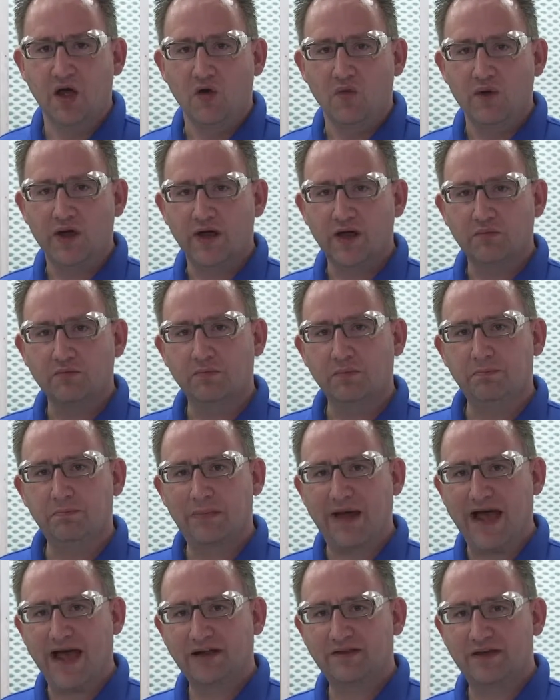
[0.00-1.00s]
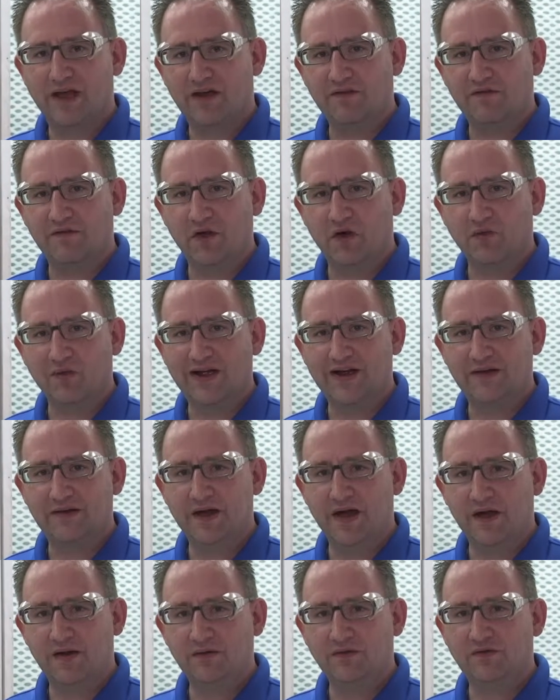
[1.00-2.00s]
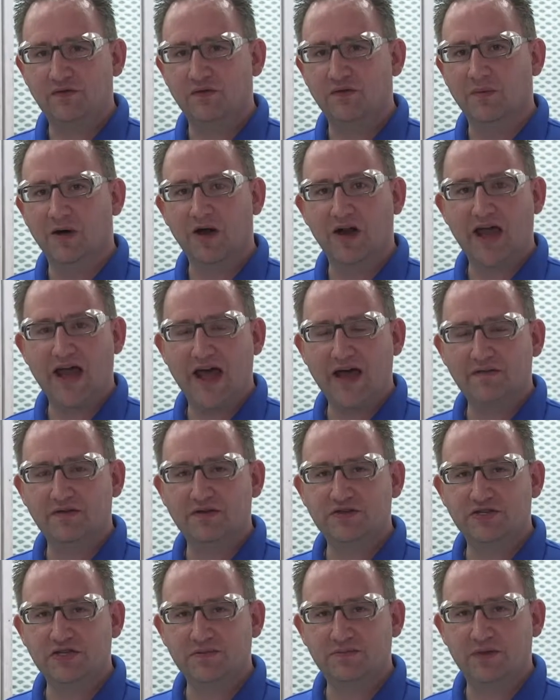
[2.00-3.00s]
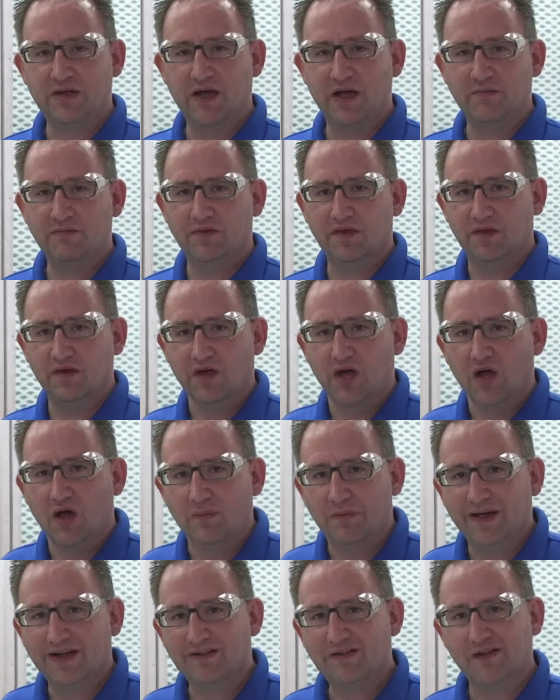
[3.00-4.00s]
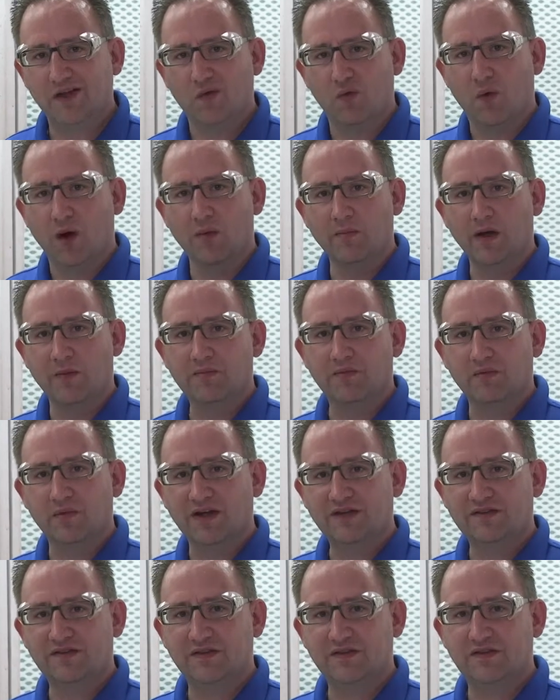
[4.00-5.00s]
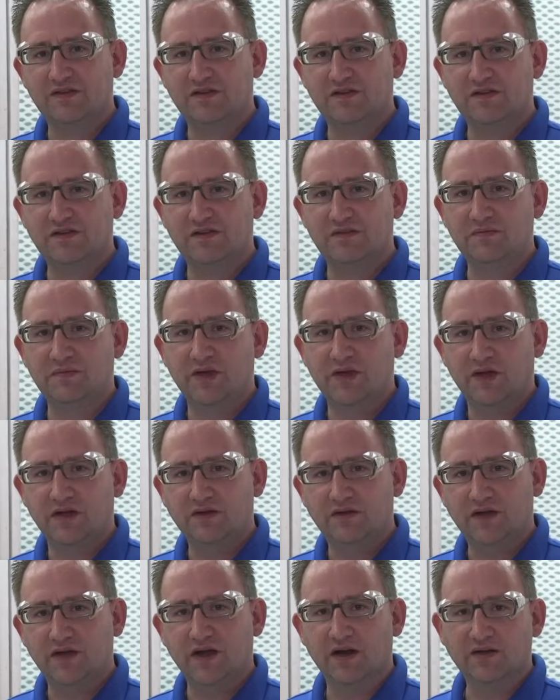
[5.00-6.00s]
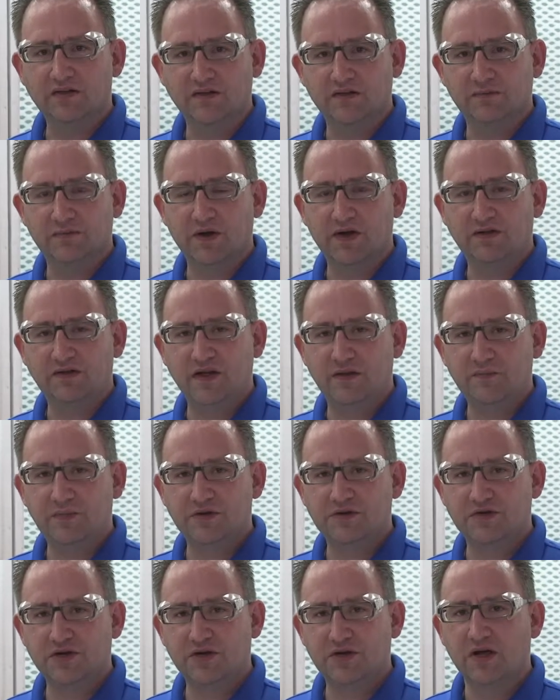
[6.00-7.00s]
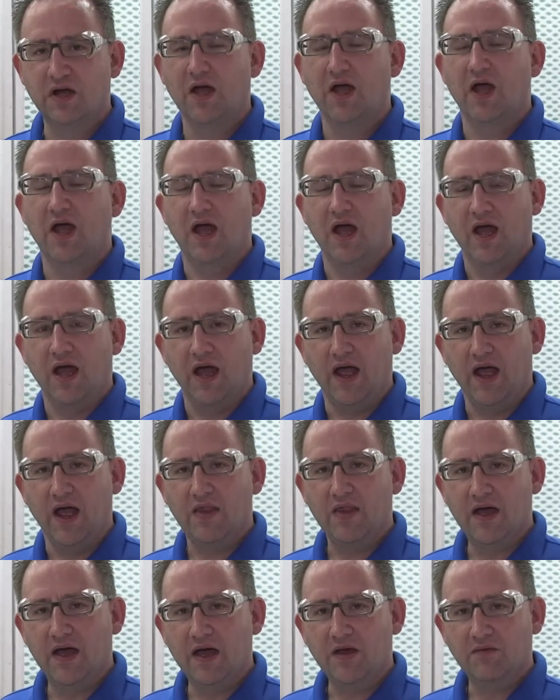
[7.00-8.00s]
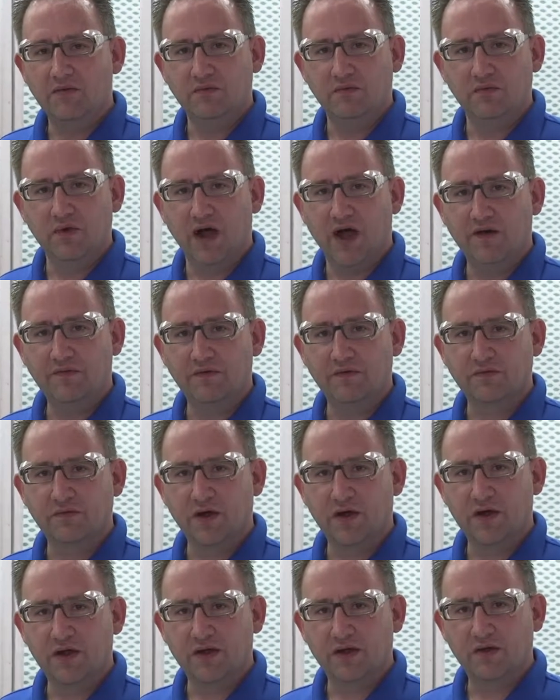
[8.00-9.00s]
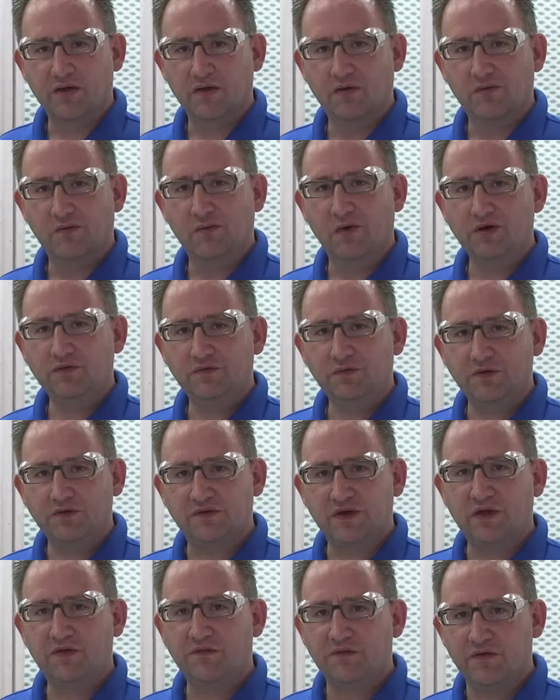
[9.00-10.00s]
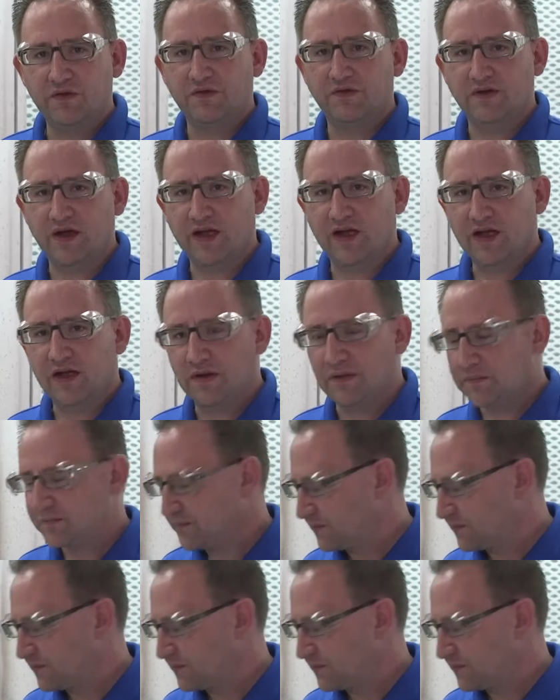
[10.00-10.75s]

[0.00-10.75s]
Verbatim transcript: we can back that flow rate down to about a half a G P M to basically warm up the rest of the system to get it to spray temperature, and then we're off and running. Once we're done for the day,